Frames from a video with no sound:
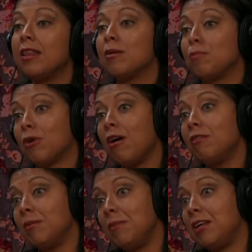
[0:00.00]
The
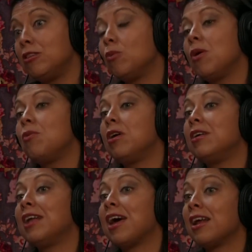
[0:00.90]
problem is when we're
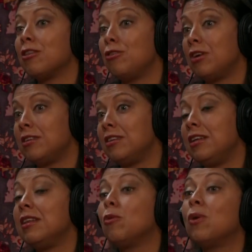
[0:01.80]
not
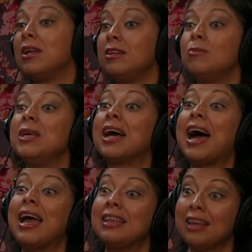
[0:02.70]
addressing what is
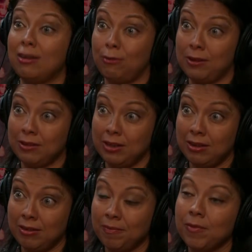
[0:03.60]
behind that feeling,
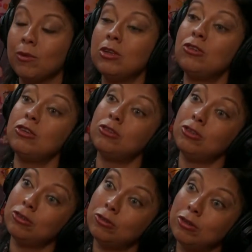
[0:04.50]
which is
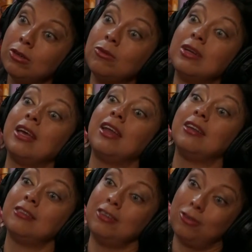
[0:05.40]
usually what gets
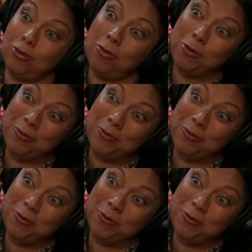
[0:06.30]
us in trouble.